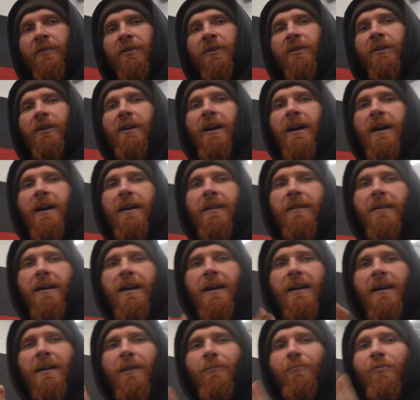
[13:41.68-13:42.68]
So yeah,
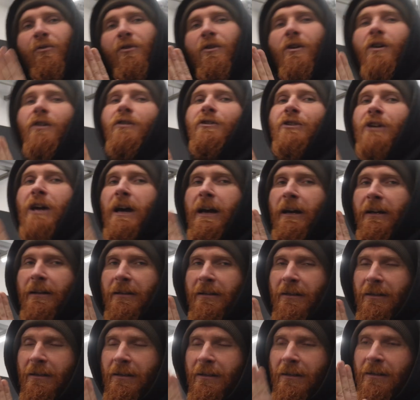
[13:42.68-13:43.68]
they're the
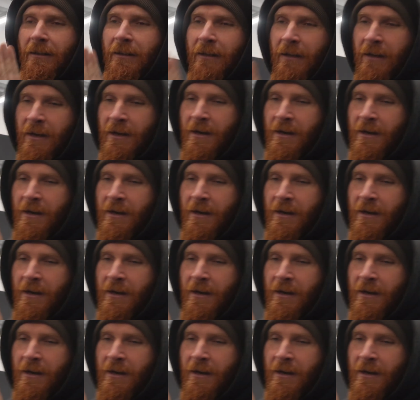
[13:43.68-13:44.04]
projects.